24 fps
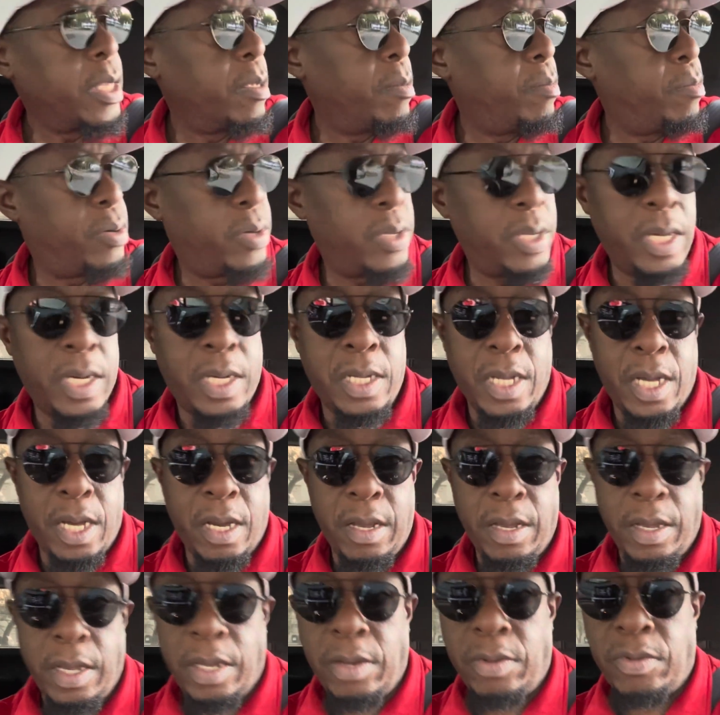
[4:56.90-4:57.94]
Put the
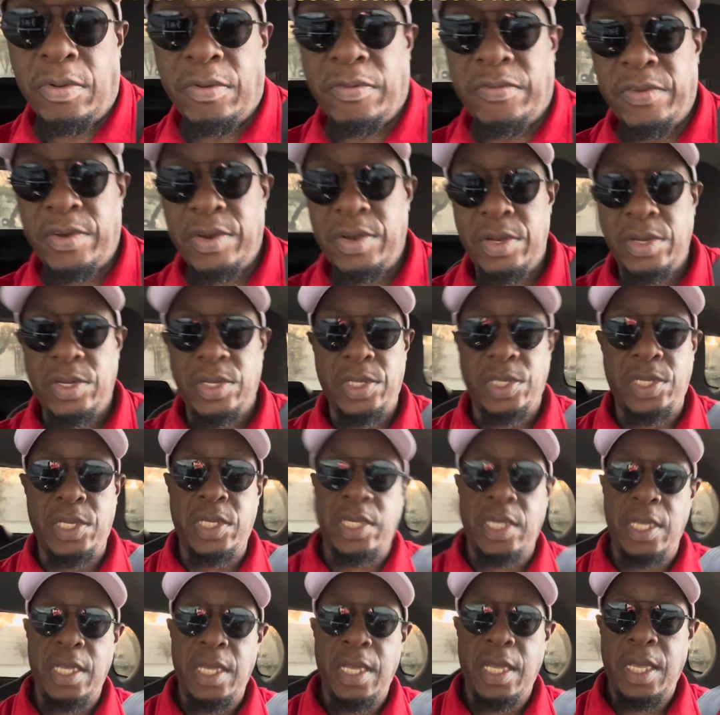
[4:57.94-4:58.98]
car in reverse
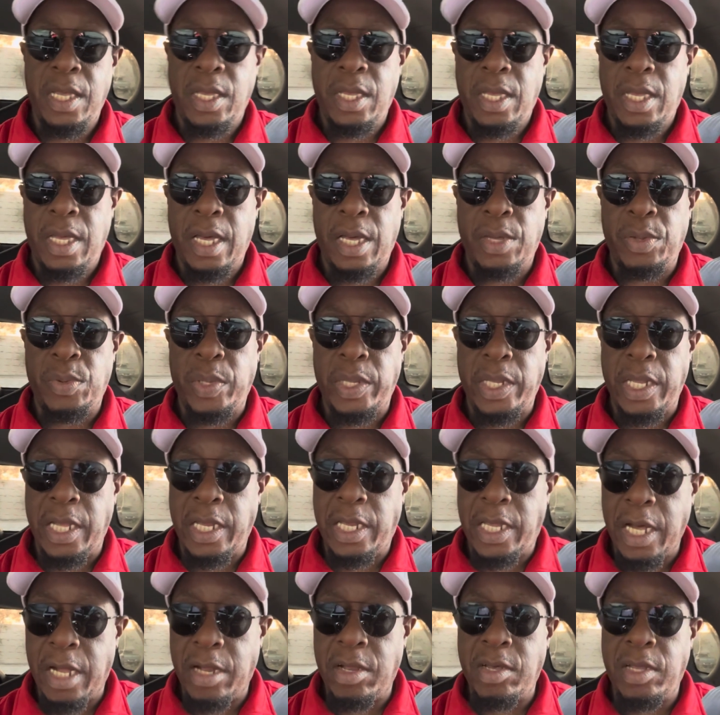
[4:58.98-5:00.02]
And when they
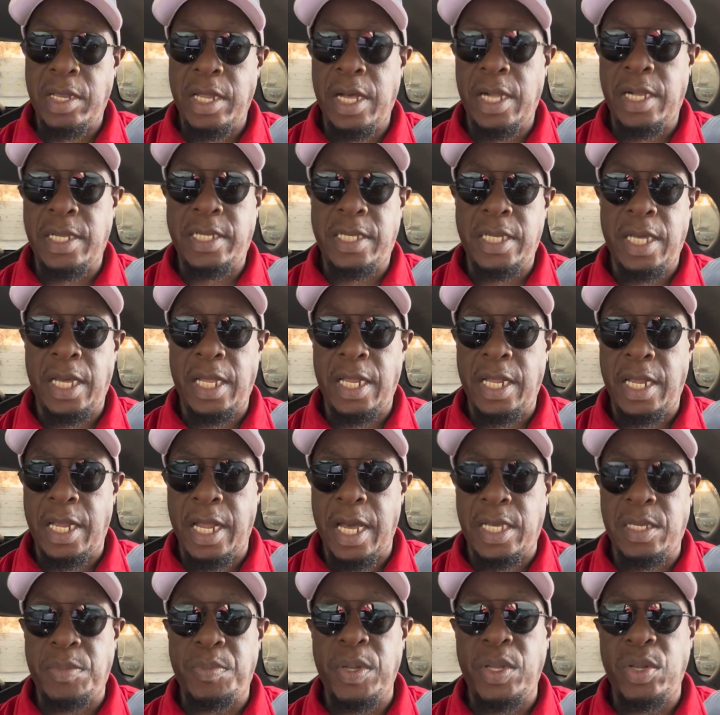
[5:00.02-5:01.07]
tell you, they'll say the
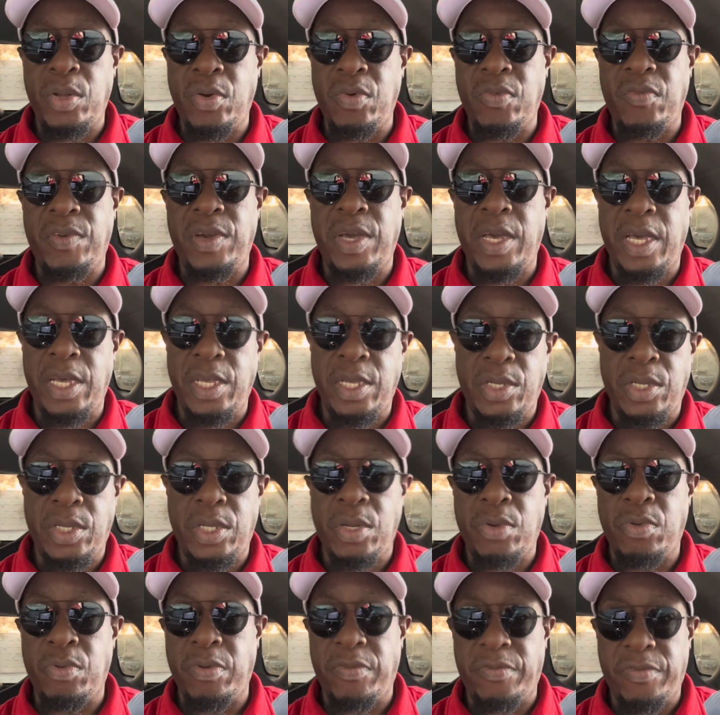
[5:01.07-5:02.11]
next maneuver is
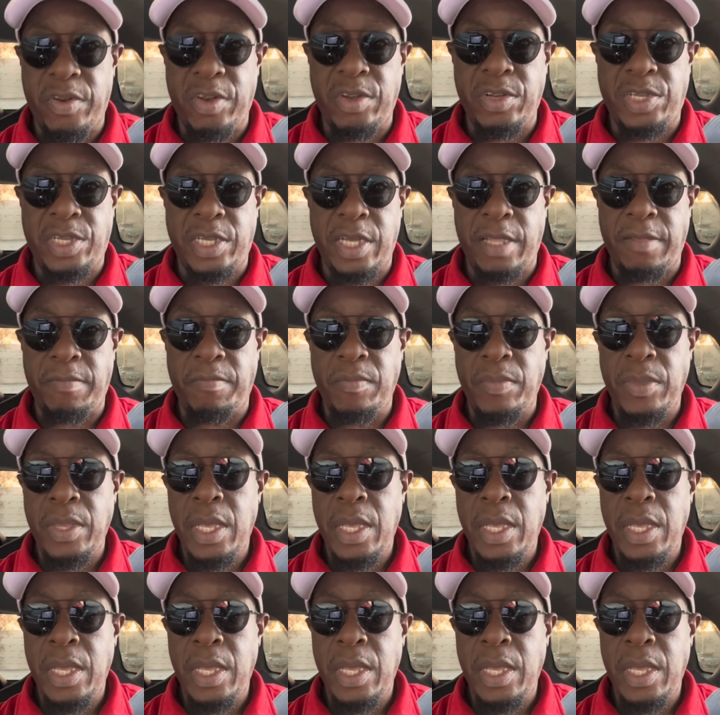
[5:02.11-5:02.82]
reversing.